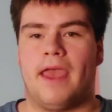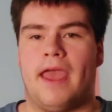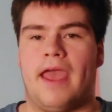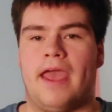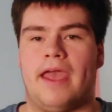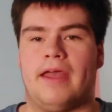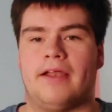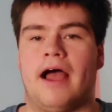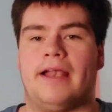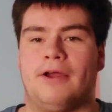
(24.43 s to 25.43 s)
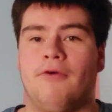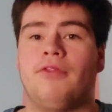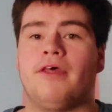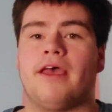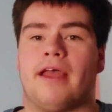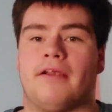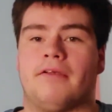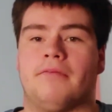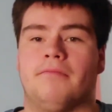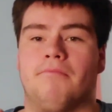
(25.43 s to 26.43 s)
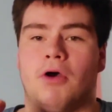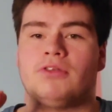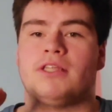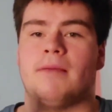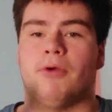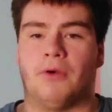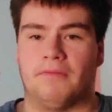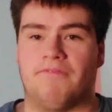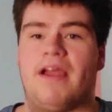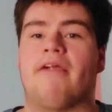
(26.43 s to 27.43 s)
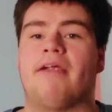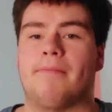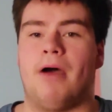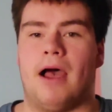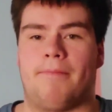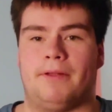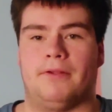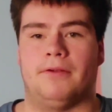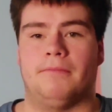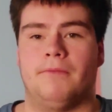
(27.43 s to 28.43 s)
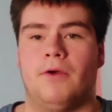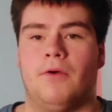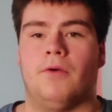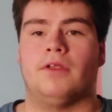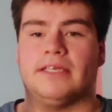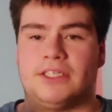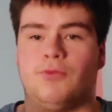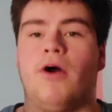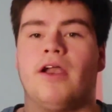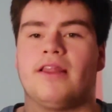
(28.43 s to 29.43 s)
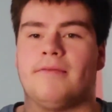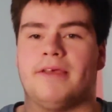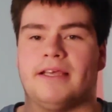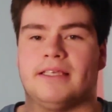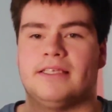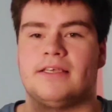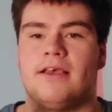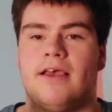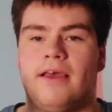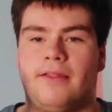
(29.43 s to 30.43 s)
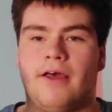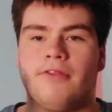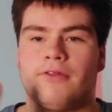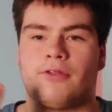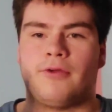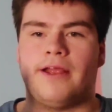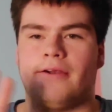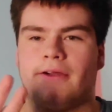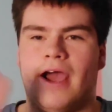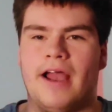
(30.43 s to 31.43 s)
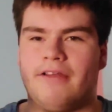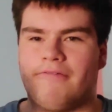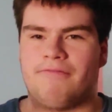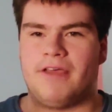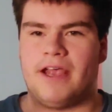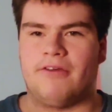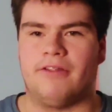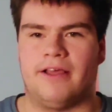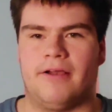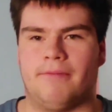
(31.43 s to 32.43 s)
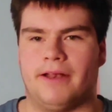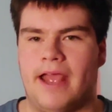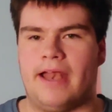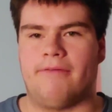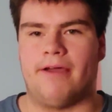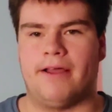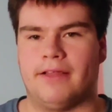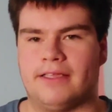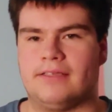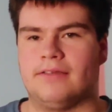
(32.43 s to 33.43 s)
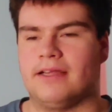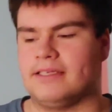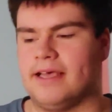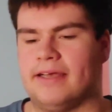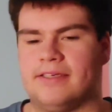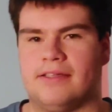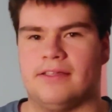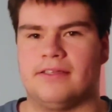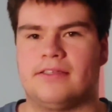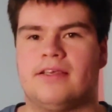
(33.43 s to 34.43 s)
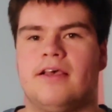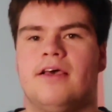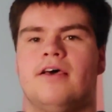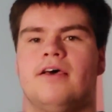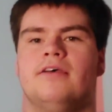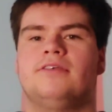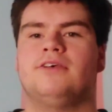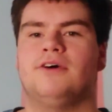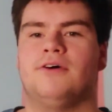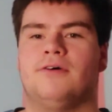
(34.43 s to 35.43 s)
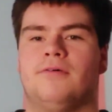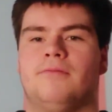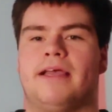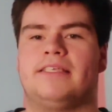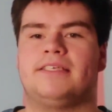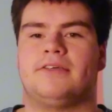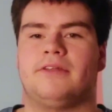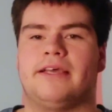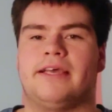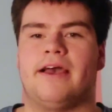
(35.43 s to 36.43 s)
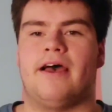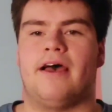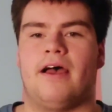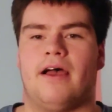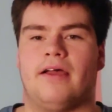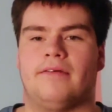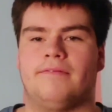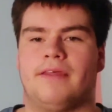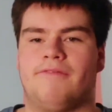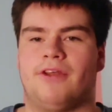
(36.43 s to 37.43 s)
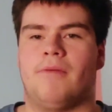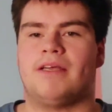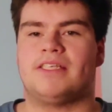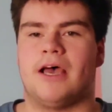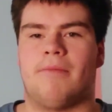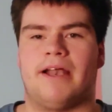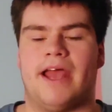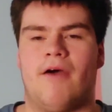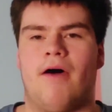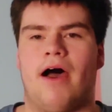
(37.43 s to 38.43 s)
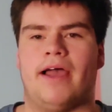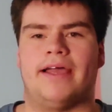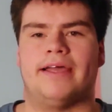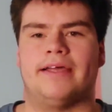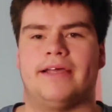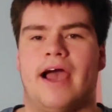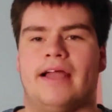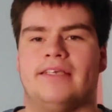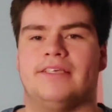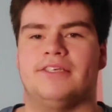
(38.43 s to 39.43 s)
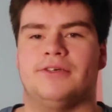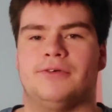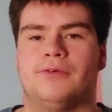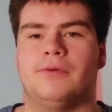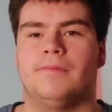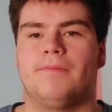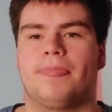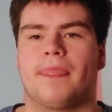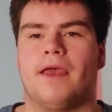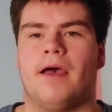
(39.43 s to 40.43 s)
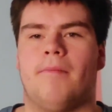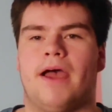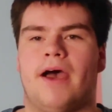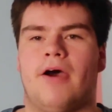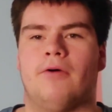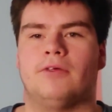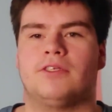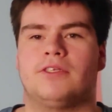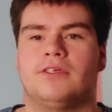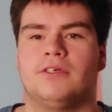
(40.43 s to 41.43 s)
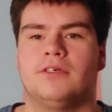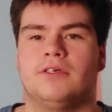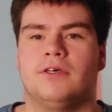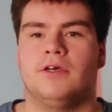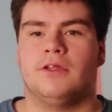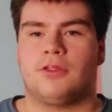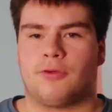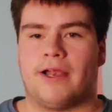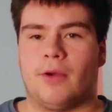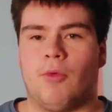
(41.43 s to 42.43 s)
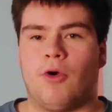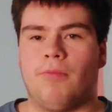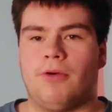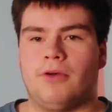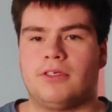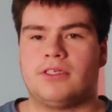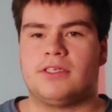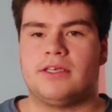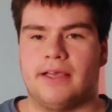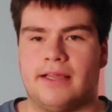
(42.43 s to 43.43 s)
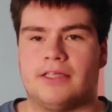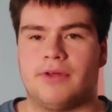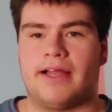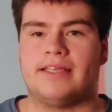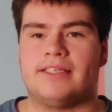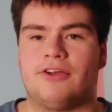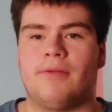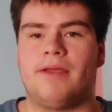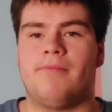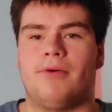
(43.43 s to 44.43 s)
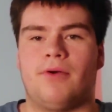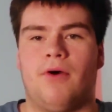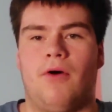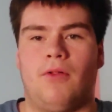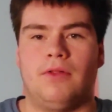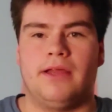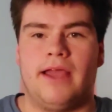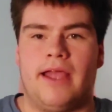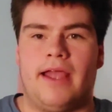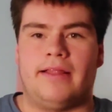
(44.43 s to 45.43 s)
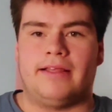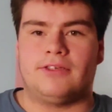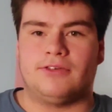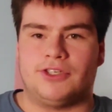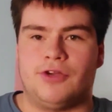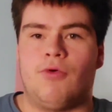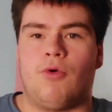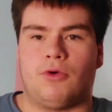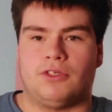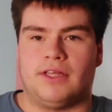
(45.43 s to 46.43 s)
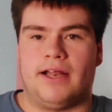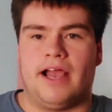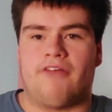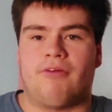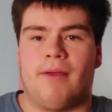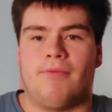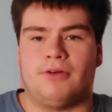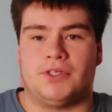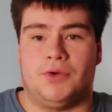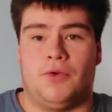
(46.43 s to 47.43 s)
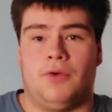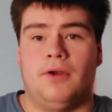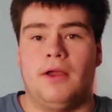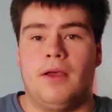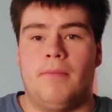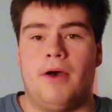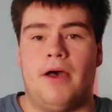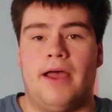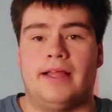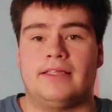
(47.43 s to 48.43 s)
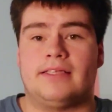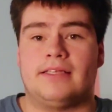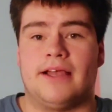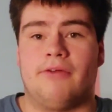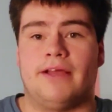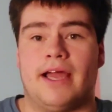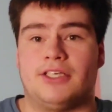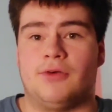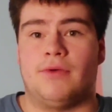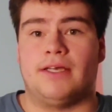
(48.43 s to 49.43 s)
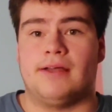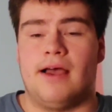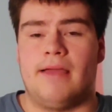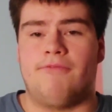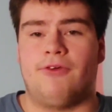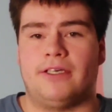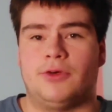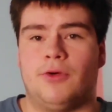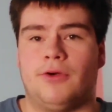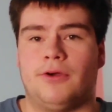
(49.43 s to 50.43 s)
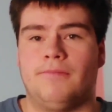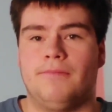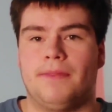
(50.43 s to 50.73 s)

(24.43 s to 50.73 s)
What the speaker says: and I know that most of them are very popular, or at least one of them is. The other three are kind of here and there, but anyway, let's get into this. So basically, if you know my style by now, I kind of do about 3 or more books, and that's what I consider to be a book haul. And these are 2 orders that I got from my bookstore, but since I only got 2 at a time for each order,